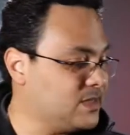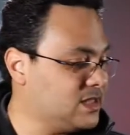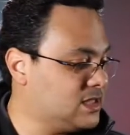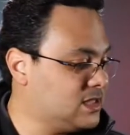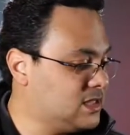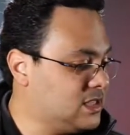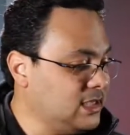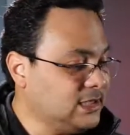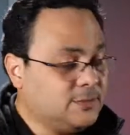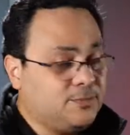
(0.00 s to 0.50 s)

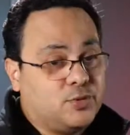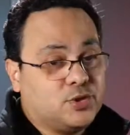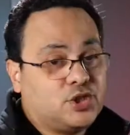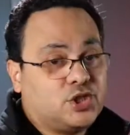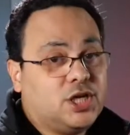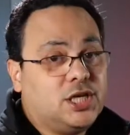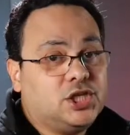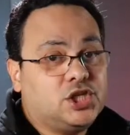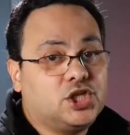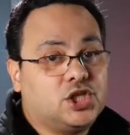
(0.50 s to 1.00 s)
this
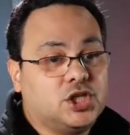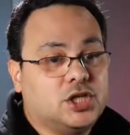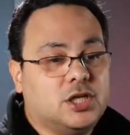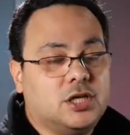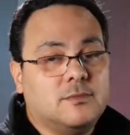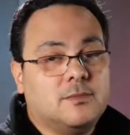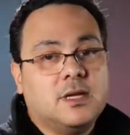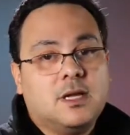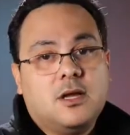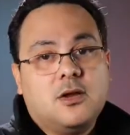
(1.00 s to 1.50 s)

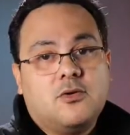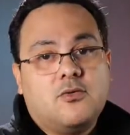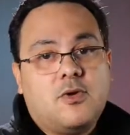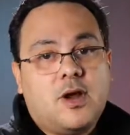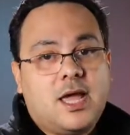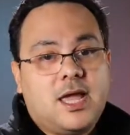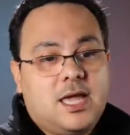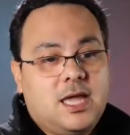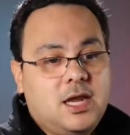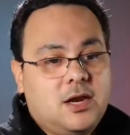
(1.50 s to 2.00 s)
position
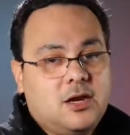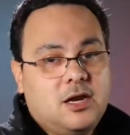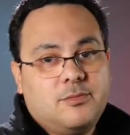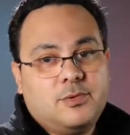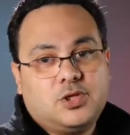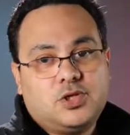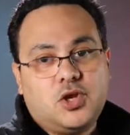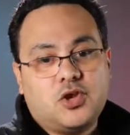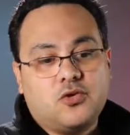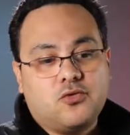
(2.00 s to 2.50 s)
right here. Let me
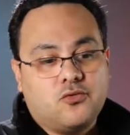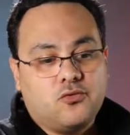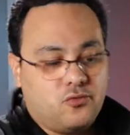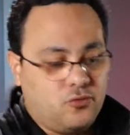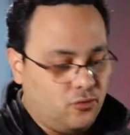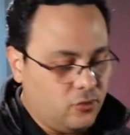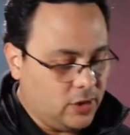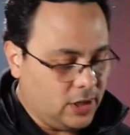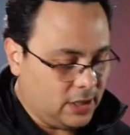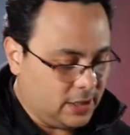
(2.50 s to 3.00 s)
show you
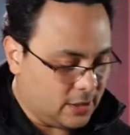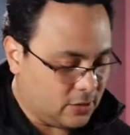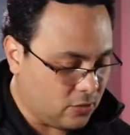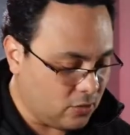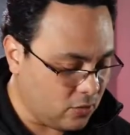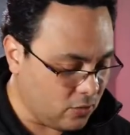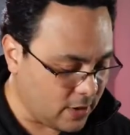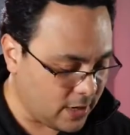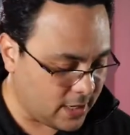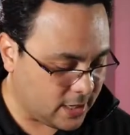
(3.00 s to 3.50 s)
really
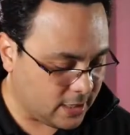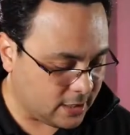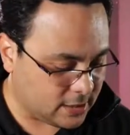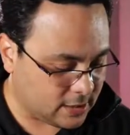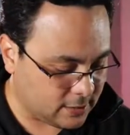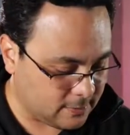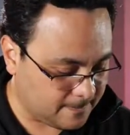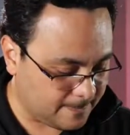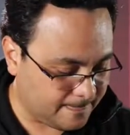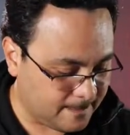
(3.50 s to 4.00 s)
quick.
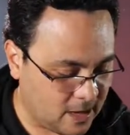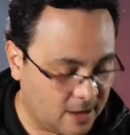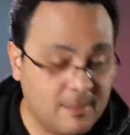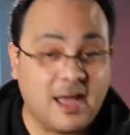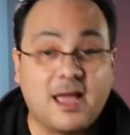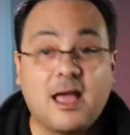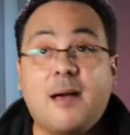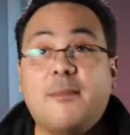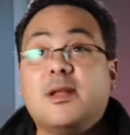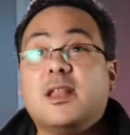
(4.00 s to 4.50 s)
I'm
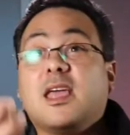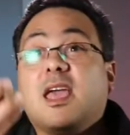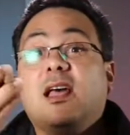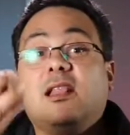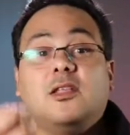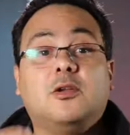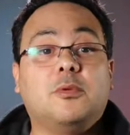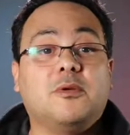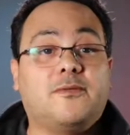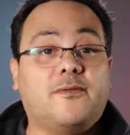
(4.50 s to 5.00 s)
gonna get a
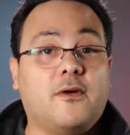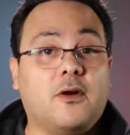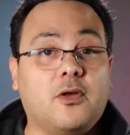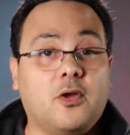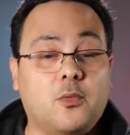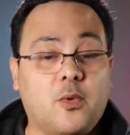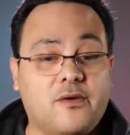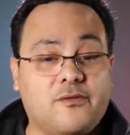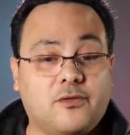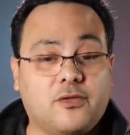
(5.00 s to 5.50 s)
little bit farther
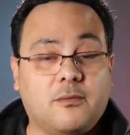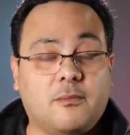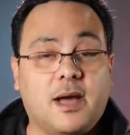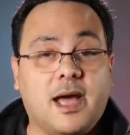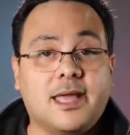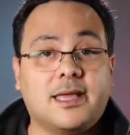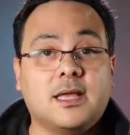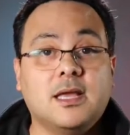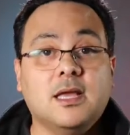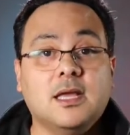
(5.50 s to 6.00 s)
away from the mic,